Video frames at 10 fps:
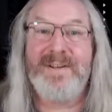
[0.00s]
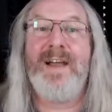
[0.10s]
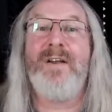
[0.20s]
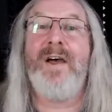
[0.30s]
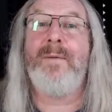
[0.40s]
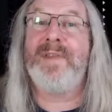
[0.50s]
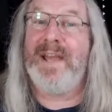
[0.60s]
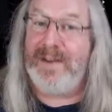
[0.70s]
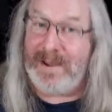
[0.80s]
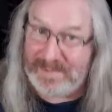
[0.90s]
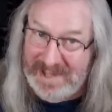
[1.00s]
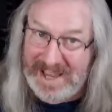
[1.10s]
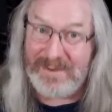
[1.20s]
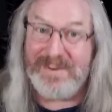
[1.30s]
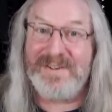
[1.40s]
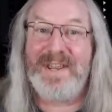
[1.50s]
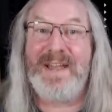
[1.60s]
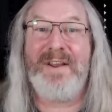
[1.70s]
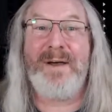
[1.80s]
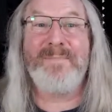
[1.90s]
down, up, down, up, down,
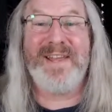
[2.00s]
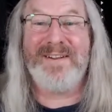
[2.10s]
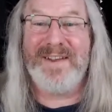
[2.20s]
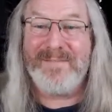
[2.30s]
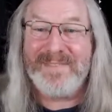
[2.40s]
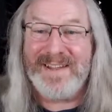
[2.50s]
down, up, down, up.